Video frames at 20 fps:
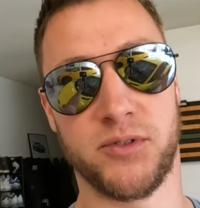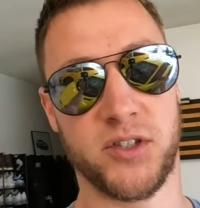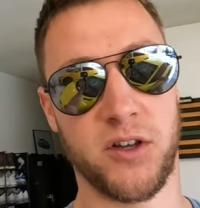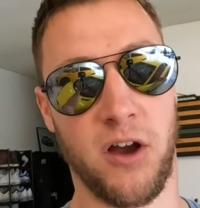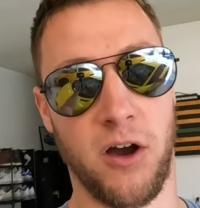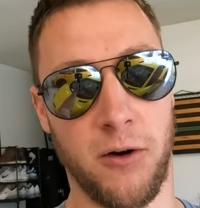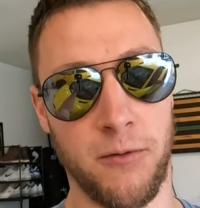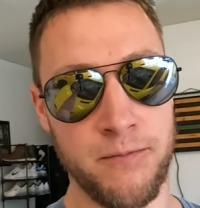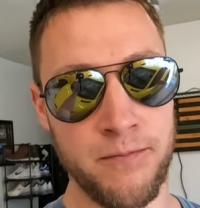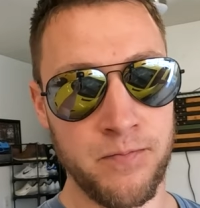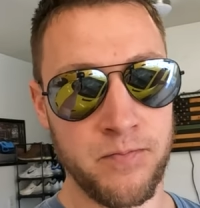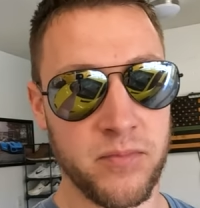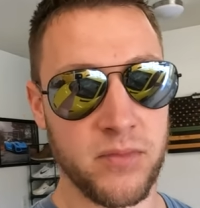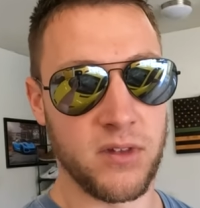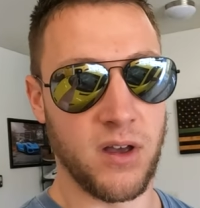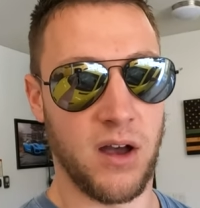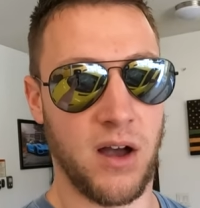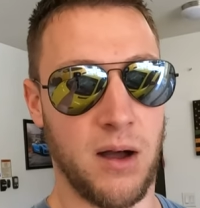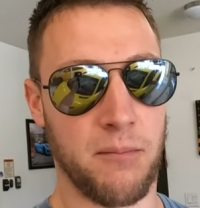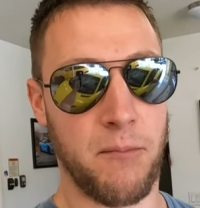So
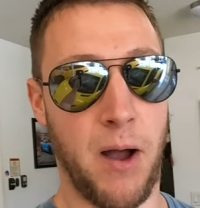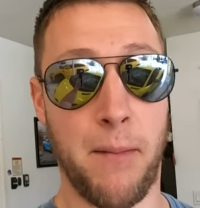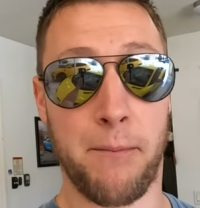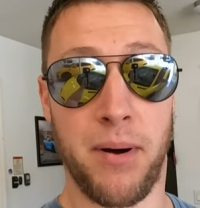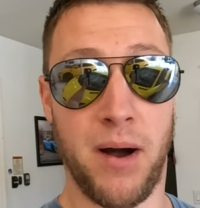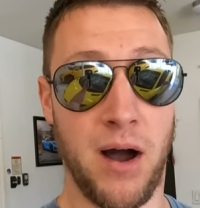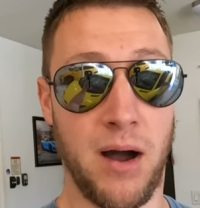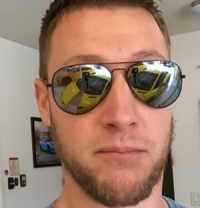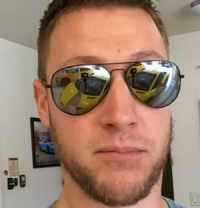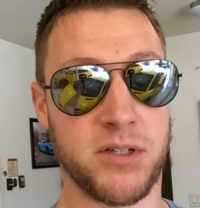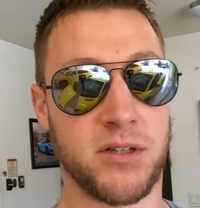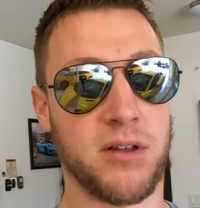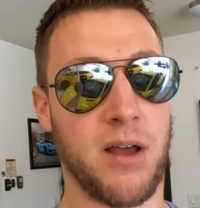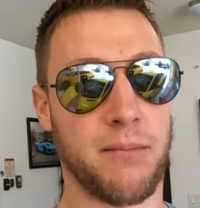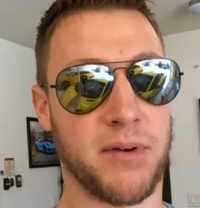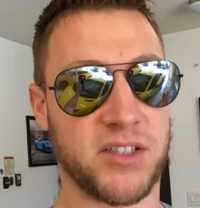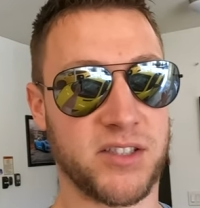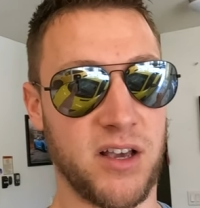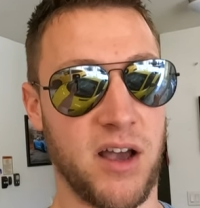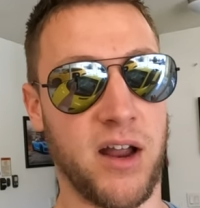um, I'm pumped,
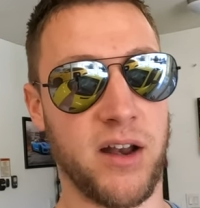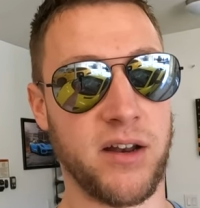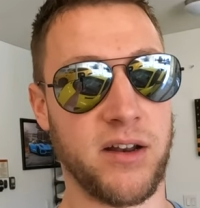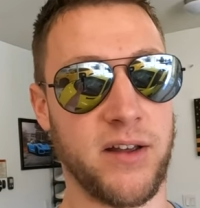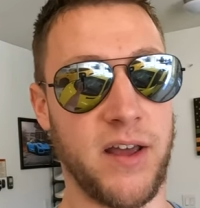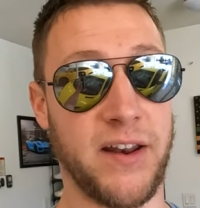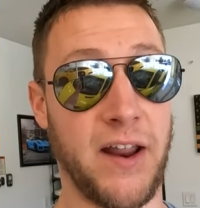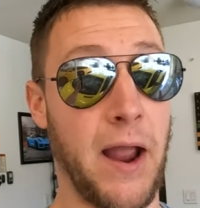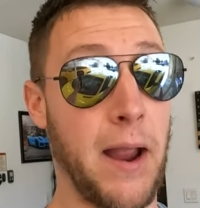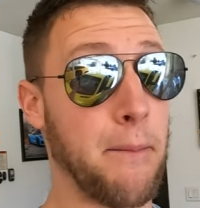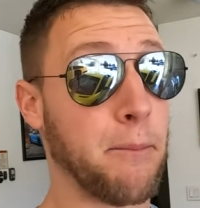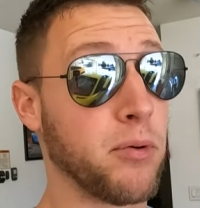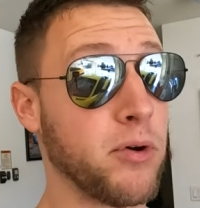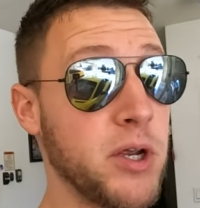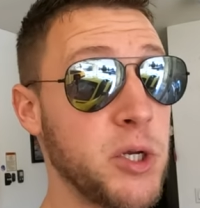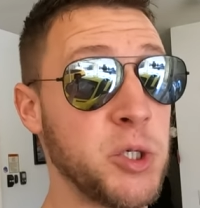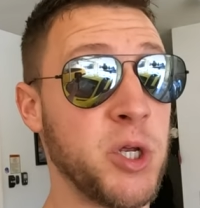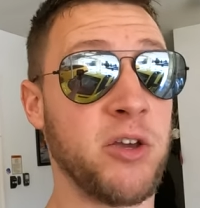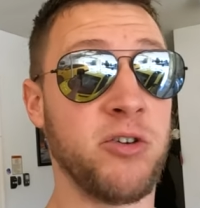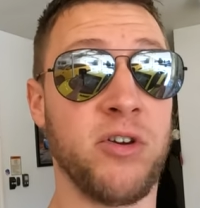I'm excited, and I
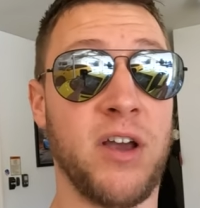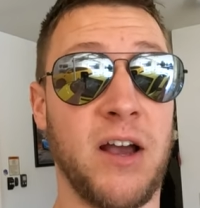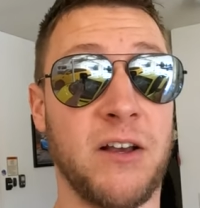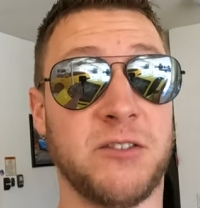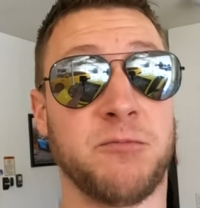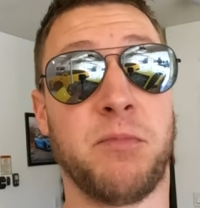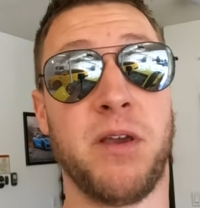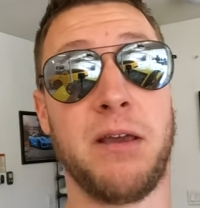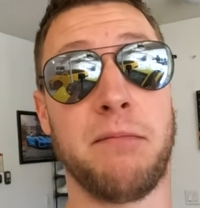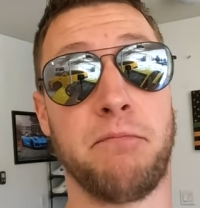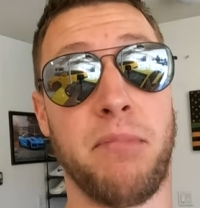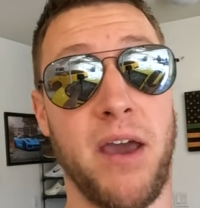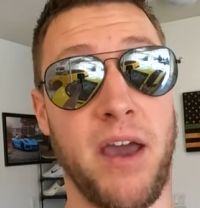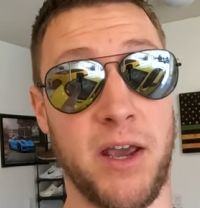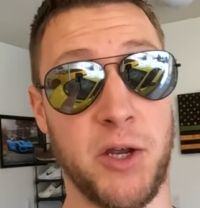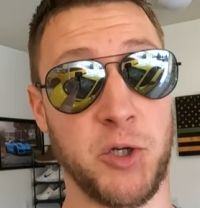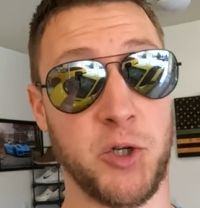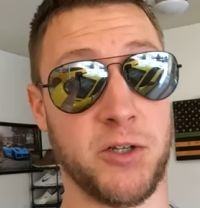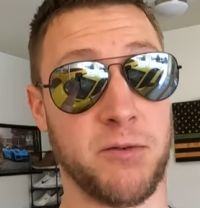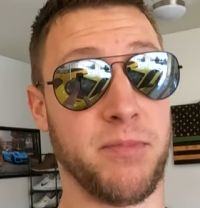appreciate you guys being
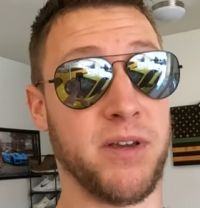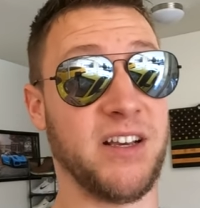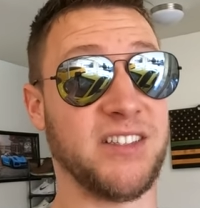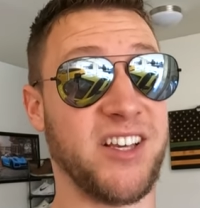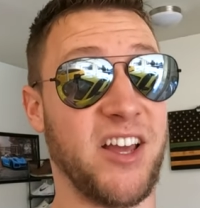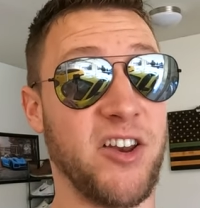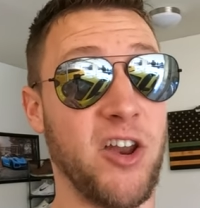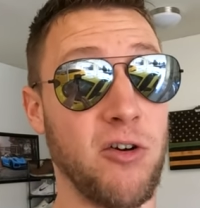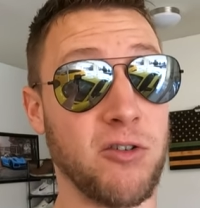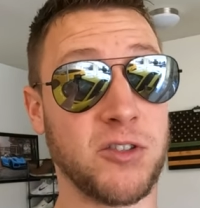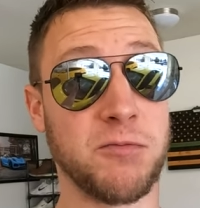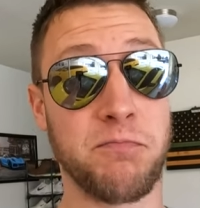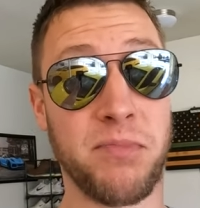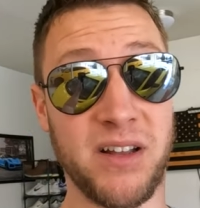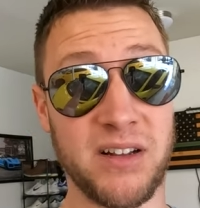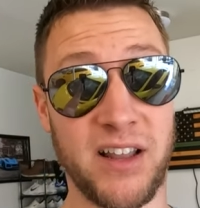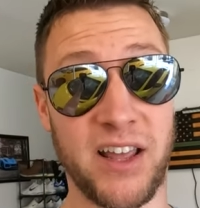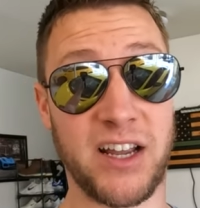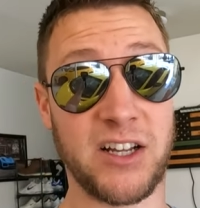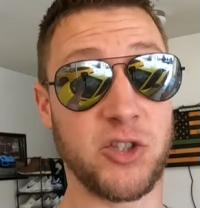patient because I know it's
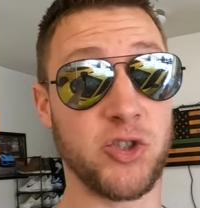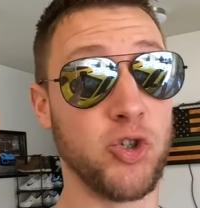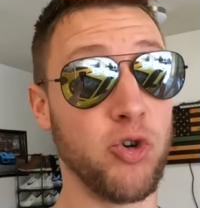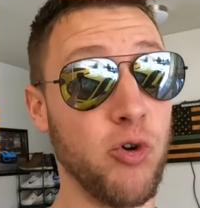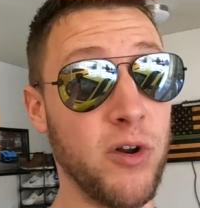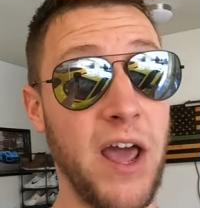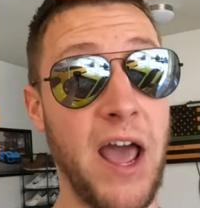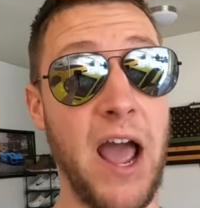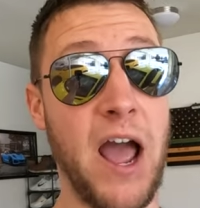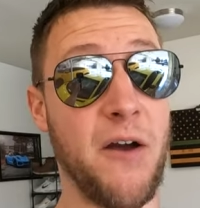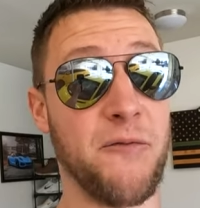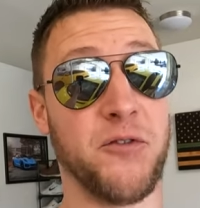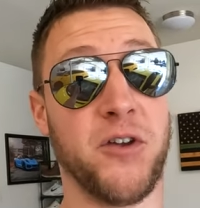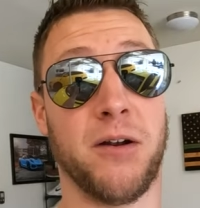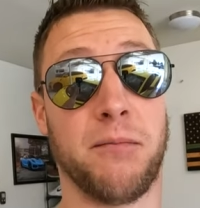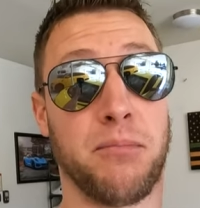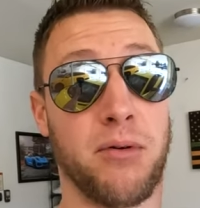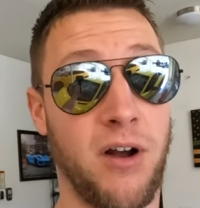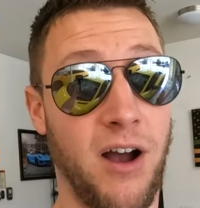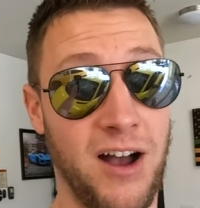been like a two and a half
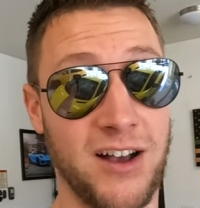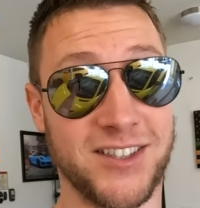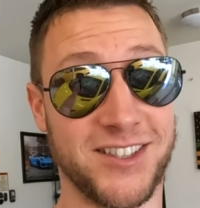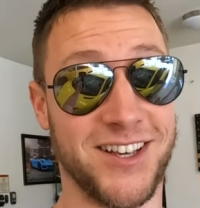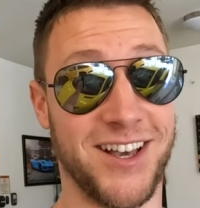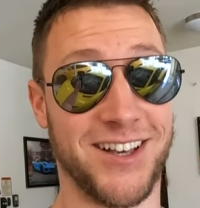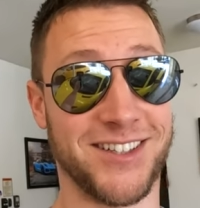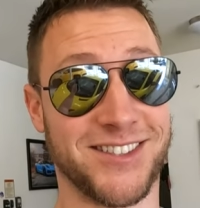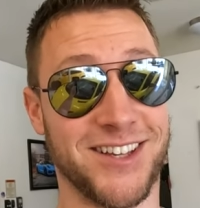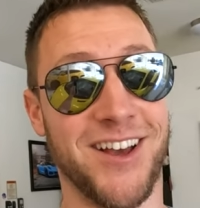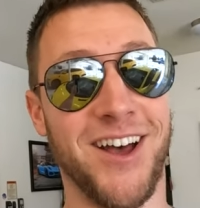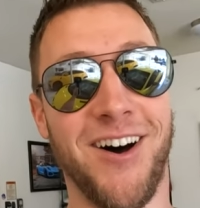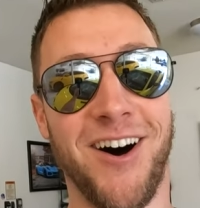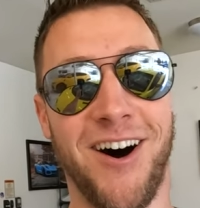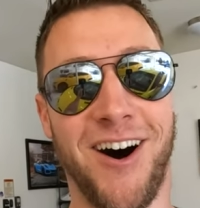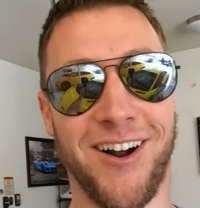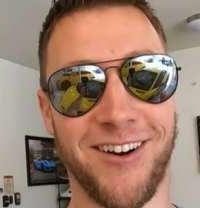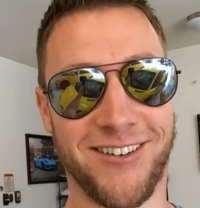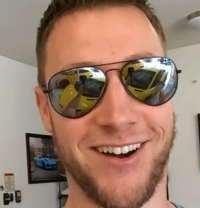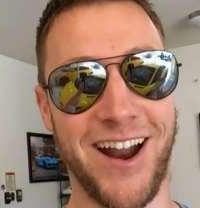year process
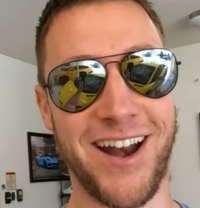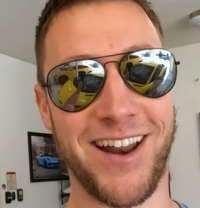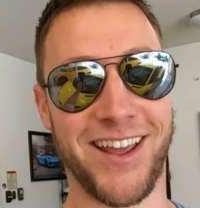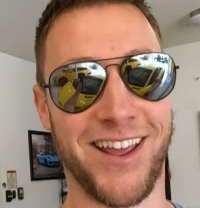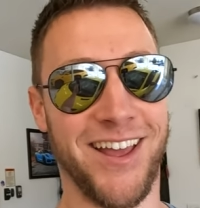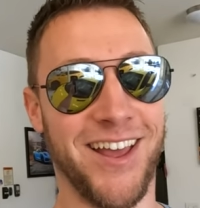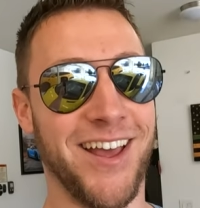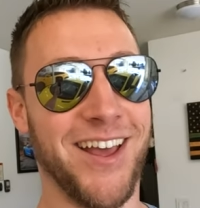already.